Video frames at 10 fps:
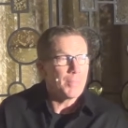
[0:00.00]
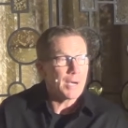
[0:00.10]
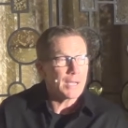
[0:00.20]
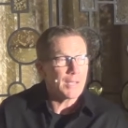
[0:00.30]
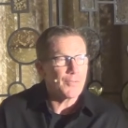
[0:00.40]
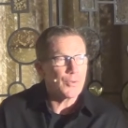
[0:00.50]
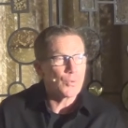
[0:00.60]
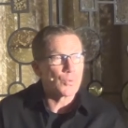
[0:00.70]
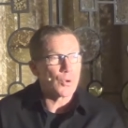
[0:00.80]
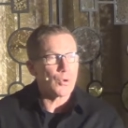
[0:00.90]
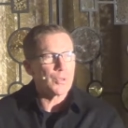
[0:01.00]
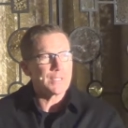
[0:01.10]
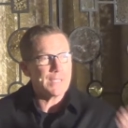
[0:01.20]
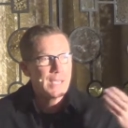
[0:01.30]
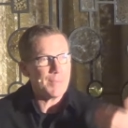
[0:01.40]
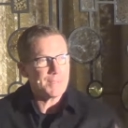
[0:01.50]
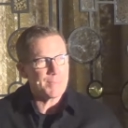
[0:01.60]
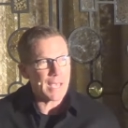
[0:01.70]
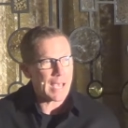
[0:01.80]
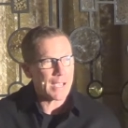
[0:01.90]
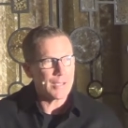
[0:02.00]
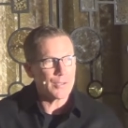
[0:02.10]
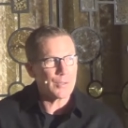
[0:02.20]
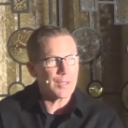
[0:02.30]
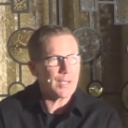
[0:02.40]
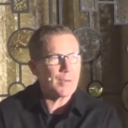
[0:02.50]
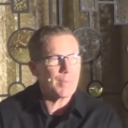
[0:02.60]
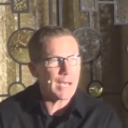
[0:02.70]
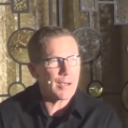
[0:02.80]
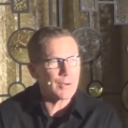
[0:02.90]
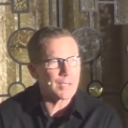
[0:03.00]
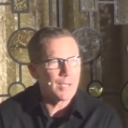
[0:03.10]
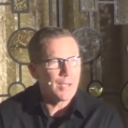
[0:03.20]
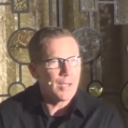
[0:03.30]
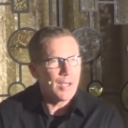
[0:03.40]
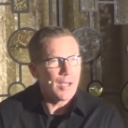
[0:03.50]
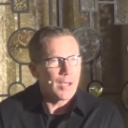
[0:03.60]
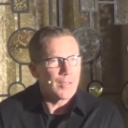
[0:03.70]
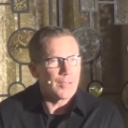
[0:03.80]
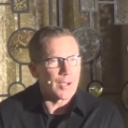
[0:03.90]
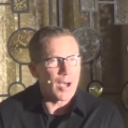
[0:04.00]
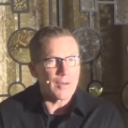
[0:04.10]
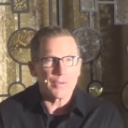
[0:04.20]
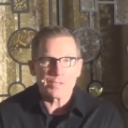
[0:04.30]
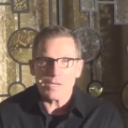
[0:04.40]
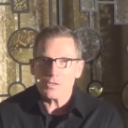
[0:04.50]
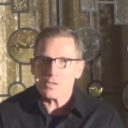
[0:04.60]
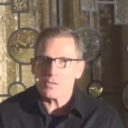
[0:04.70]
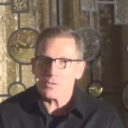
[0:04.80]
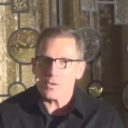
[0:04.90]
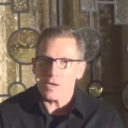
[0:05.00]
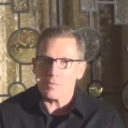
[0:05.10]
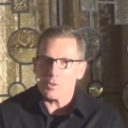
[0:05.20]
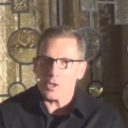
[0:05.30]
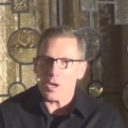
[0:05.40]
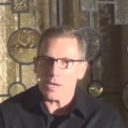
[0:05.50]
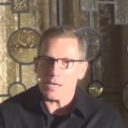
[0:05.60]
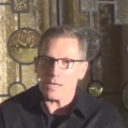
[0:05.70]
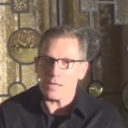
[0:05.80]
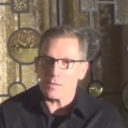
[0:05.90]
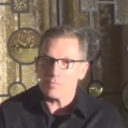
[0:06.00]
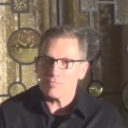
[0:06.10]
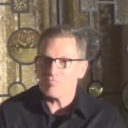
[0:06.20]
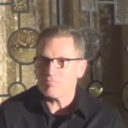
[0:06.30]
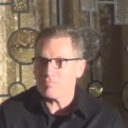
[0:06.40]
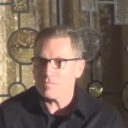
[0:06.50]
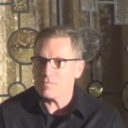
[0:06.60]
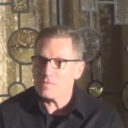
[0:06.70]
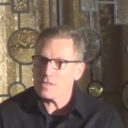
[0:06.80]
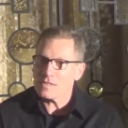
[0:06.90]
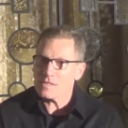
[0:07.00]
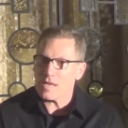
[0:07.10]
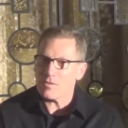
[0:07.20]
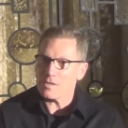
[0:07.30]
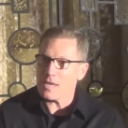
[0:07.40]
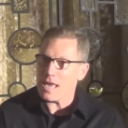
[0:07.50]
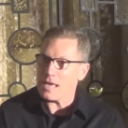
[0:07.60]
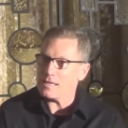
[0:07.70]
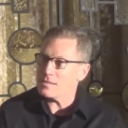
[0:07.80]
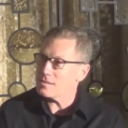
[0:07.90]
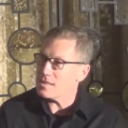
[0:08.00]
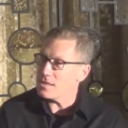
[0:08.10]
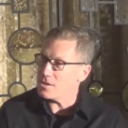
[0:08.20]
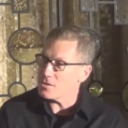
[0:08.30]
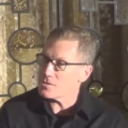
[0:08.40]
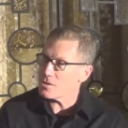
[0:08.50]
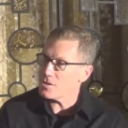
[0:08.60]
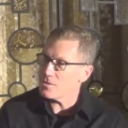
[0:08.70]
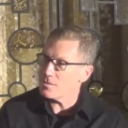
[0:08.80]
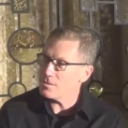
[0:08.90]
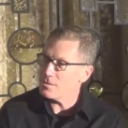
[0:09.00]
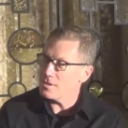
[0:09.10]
But if you roll the tapes back and you think about the conversations around blogging 7, 8, 10 years ago,